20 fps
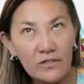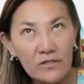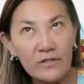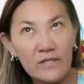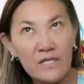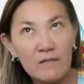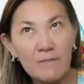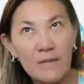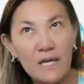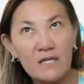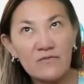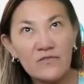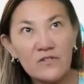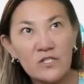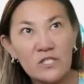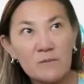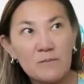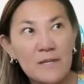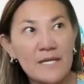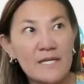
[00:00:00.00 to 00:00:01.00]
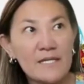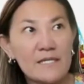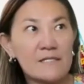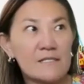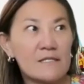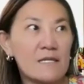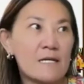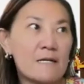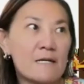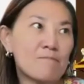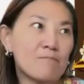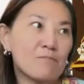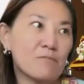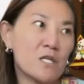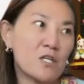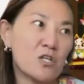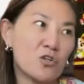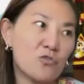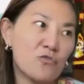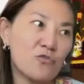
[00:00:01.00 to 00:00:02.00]
in the metaverse space,
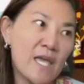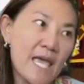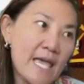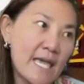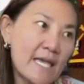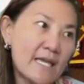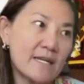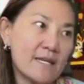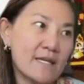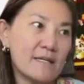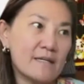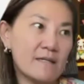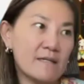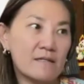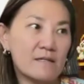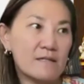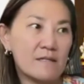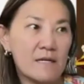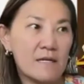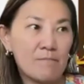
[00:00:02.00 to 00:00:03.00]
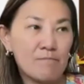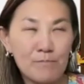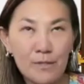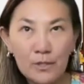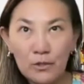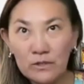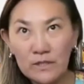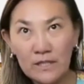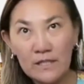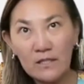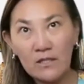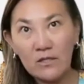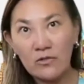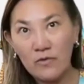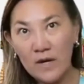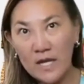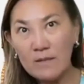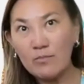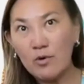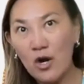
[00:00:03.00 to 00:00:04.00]
creating, building
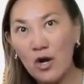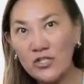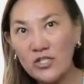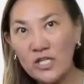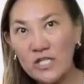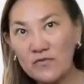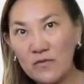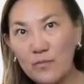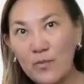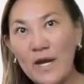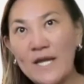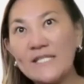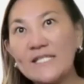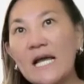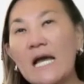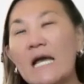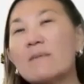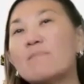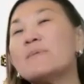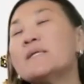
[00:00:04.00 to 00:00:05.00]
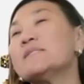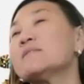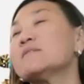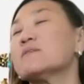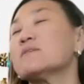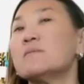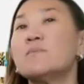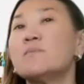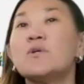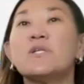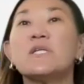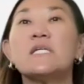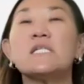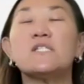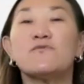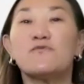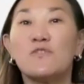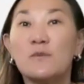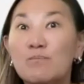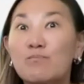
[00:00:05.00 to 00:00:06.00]
great projects for brands, IPs, and
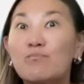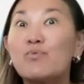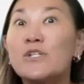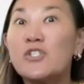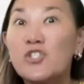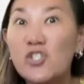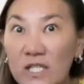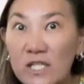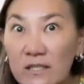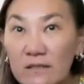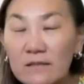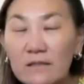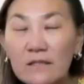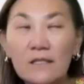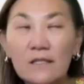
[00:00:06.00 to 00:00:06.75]
communities, for bridging